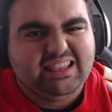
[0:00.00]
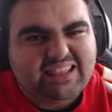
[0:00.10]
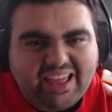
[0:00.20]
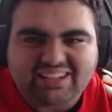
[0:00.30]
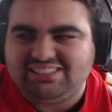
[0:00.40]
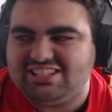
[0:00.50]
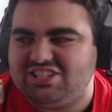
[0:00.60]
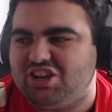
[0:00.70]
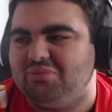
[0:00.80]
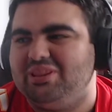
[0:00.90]
Ladies and
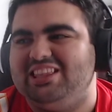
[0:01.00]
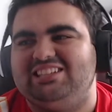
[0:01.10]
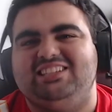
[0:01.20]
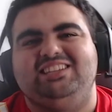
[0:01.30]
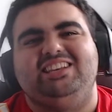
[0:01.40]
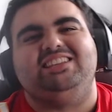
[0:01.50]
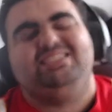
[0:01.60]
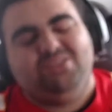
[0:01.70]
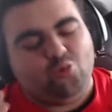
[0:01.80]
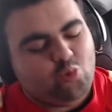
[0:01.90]
gentlemen, this is it.
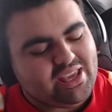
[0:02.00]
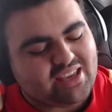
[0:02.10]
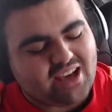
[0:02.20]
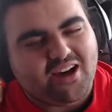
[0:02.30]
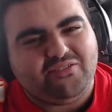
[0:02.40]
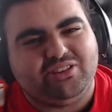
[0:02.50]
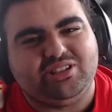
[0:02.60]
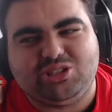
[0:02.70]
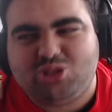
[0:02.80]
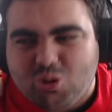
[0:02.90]
This is the week of the
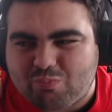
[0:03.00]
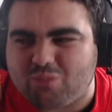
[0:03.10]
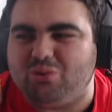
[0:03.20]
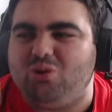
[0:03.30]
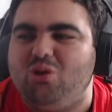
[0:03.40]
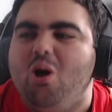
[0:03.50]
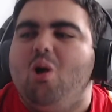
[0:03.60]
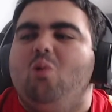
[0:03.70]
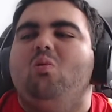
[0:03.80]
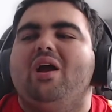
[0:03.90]
Super Bowl
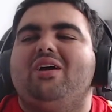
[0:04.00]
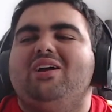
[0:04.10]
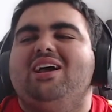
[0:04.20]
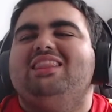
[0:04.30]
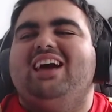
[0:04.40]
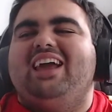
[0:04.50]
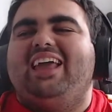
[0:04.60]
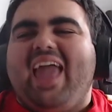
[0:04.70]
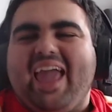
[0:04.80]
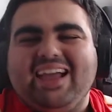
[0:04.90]
where the
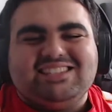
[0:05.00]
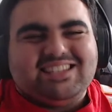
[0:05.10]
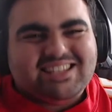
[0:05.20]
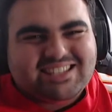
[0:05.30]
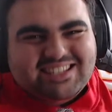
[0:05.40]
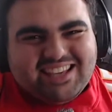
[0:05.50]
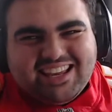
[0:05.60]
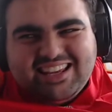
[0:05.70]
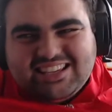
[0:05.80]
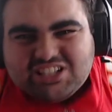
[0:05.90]
Kansas
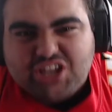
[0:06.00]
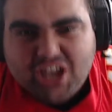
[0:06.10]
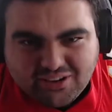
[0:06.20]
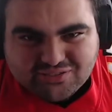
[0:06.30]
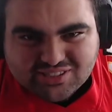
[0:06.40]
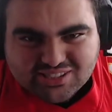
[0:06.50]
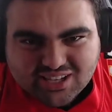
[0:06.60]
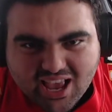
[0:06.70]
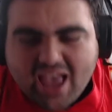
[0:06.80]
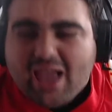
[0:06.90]
City Chiefs
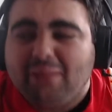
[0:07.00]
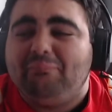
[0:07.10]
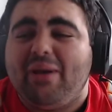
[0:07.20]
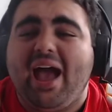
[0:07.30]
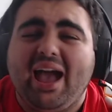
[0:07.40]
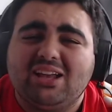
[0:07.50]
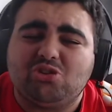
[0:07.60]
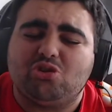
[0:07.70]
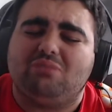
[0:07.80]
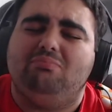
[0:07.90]
and
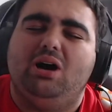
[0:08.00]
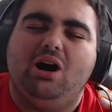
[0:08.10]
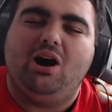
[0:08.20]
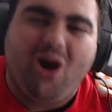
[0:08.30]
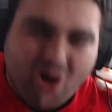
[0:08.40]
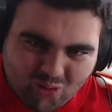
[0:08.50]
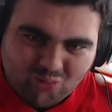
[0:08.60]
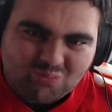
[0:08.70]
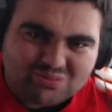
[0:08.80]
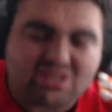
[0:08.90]
Patrick
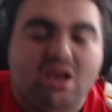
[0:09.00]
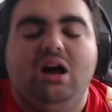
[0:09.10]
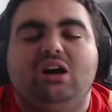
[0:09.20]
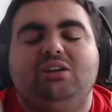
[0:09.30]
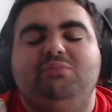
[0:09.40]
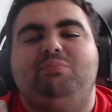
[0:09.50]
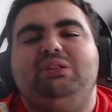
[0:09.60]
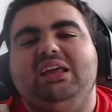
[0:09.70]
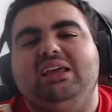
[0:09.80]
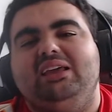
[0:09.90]
Mahomes are going to be
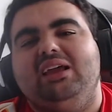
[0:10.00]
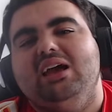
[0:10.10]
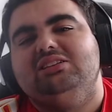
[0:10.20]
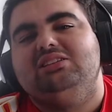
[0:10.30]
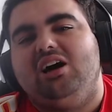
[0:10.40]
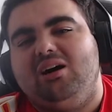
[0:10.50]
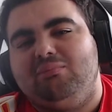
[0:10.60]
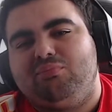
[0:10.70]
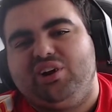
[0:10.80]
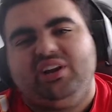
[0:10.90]
playing
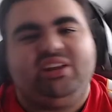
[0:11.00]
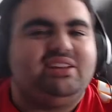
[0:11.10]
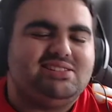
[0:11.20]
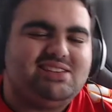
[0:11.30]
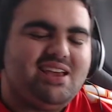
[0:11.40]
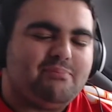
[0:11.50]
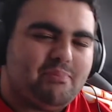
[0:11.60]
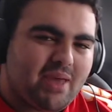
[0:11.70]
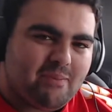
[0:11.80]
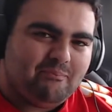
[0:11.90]
Tom Brady and the Tampa
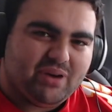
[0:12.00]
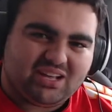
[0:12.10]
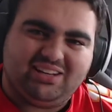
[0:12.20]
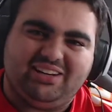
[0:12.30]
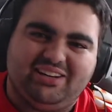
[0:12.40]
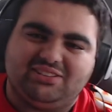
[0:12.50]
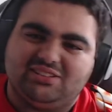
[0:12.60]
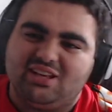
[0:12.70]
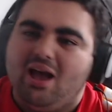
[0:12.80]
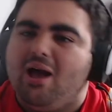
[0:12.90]
Bay
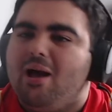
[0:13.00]
Buccaneers.